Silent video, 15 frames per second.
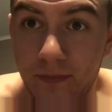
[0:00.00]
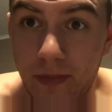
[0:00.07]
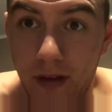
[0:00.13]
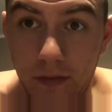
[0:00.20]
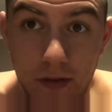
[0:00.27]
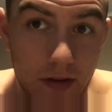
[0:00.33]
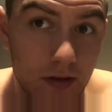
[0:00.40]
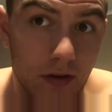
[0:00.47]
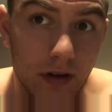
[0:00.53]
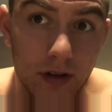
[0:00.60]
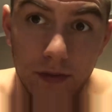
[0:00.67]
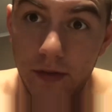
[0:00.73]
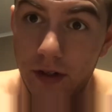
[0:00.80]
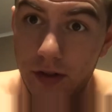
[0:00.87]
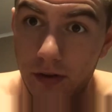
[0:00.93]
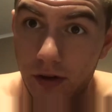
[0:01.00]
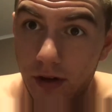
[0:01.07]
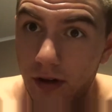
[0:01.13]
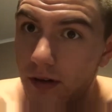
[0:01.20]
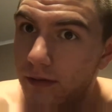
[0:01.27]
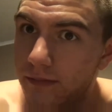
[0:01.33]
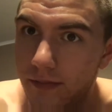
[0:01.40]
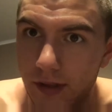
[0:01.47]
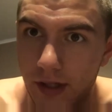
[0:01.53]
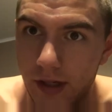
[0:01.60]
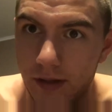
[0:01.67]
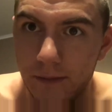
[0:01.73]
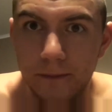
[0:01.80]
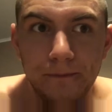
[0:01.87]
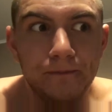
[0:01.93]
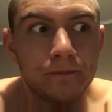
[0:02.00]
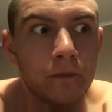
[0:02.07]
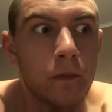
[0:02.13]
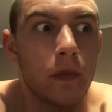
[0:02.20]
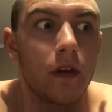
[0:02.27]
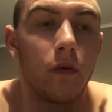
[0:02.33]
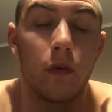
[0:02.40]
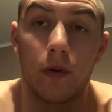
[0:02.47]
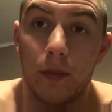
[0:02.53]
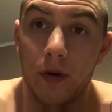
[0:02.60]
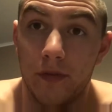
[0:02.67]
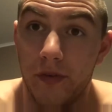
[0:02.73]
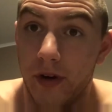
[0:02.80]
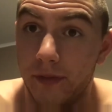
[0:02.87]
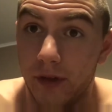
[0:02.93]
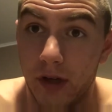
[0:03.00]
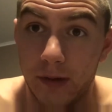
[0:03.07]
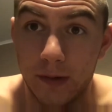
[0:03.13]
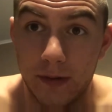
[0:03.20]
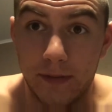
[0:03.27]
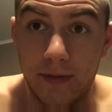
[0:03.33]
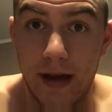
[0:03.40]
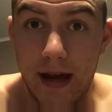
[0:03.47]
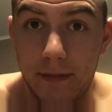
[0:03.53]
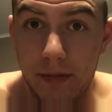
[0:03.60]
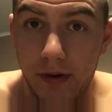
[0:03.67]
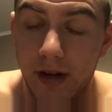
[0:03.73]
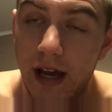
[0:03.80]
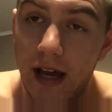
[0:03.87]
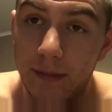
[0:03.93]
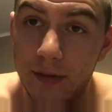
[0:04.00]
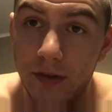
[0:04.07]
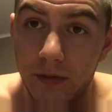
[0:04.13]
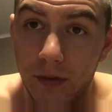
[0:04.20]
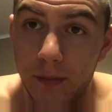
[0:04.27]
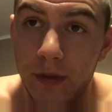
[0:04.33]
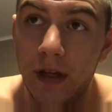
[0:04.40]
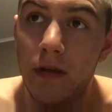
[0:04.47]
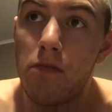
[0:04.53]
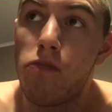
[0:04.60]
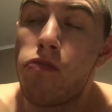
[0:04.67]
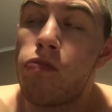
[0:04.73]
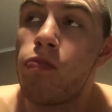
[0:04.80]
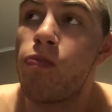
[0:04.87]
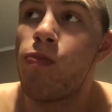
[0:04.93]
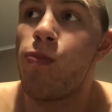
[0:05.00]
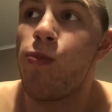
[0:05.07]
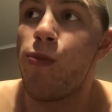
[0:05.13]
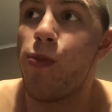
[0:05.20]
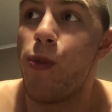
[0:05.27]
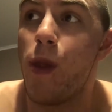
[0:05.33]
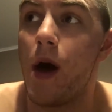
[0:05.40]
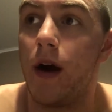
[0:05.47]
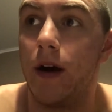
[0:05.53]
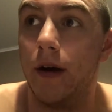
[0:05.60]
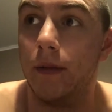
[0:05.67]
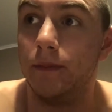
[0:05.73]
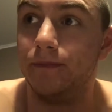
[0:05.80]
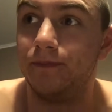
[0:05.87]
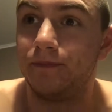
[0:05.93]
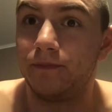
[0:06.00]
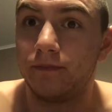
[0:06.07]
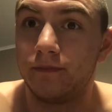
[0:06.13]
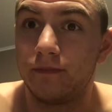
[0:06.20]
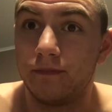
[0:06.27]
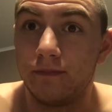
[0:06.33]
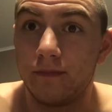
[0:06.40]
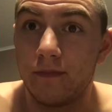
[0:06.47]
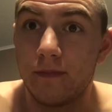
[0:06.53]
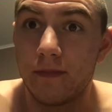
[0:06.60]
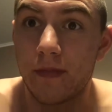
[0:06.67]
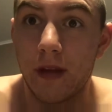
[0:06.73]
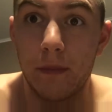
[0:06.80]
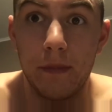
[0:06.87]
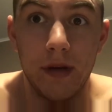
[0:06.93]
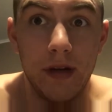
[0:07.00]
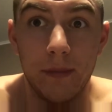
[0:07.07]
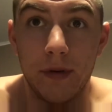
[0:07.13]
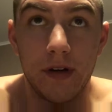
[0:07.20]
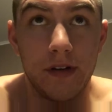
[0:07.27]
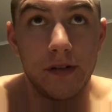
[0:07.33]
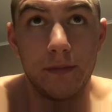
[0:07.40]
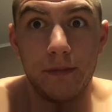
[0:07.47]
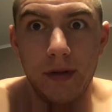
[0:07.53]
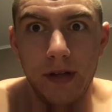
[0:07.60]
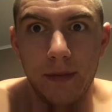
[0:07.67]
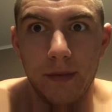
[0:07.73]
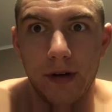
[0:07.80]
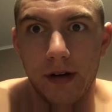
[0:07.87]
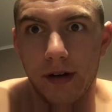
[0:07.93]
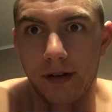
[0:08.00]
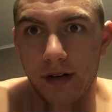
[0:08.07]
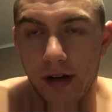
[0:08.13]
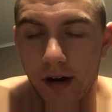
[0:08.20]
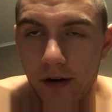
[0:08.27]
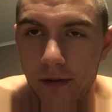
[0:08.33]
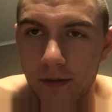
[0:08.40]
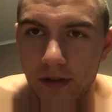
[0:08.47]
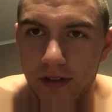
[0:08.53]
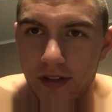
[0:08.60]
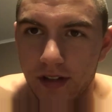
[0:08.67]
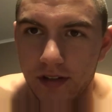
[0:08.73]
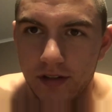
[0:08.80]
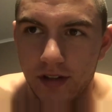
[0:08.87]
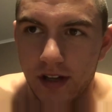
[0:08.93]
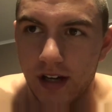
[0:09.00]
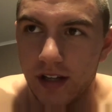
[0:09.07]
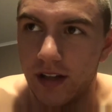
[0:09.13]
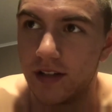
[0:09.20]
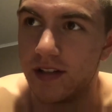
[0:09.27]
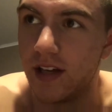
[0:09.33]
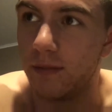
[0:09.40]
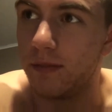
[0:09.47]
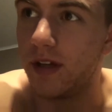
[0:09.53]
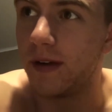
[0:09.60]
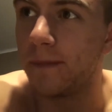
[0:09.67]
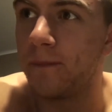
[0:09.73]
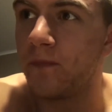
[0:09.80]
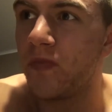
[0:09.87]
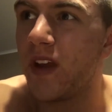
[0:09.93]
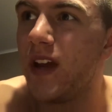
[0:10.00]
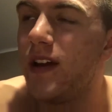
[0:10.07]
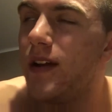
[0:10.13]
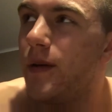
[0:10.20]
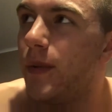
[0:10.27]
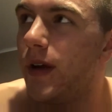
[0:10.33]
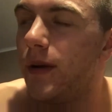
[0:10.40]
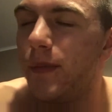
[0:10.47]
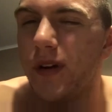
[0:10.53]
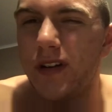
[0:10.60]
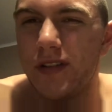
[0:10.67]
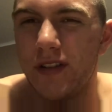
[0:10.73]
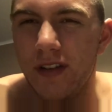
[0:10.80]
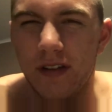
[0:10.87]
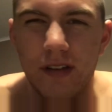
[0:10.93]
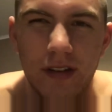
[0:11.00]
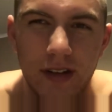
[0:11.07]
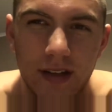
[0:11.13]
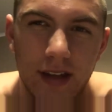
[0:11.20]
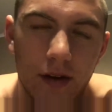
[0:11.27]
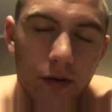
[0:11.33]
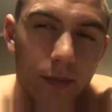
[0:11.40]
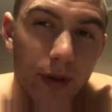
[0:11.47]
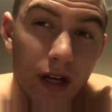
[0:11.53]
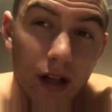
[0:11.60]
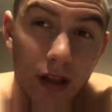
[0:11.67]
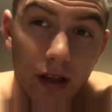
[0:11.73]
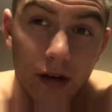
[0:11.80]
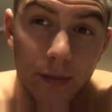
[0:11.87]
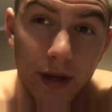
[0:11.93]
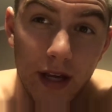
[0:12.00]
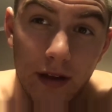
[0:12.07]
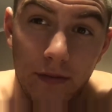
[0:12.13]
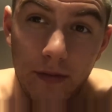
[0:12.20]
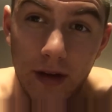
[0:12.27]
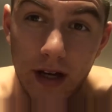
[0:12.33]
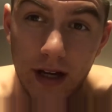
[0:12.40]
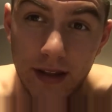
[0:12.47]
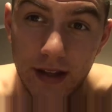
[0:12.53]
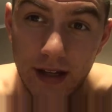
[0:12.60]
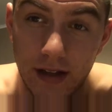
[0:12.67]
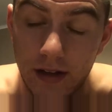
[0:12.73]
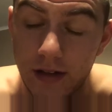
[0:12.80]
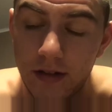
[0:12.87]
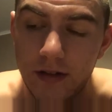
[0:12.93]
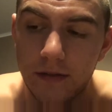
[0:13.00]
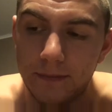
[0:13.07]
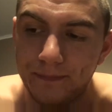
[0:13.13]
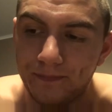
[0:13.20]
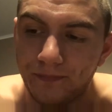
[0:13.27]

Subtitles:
Fish oil is fish oil, you know. 1.5 grams of fat per capsule for me. Peanut butter is peanut butter, you know, as long as you're getting the same thing. Peanut butter is the only thing that would be a little bit iffy on that list